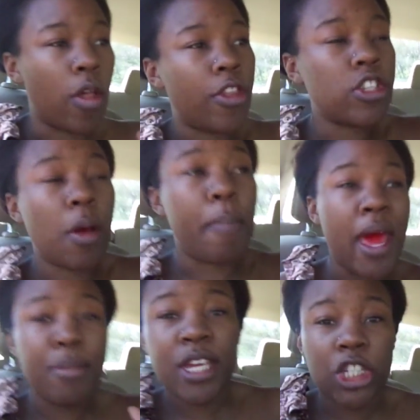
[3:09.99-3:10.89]
there's a
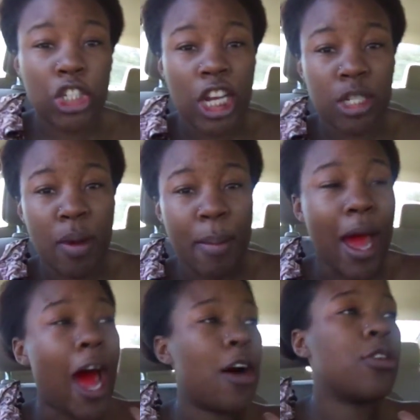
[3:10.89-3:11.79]
baby exchange by my
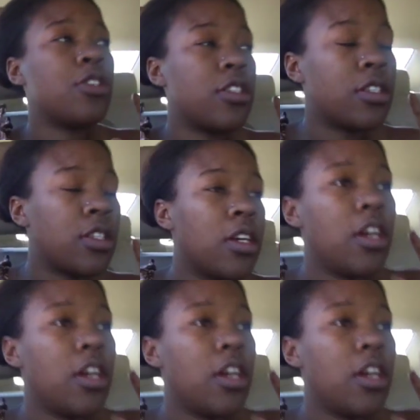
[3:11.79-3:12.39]
house.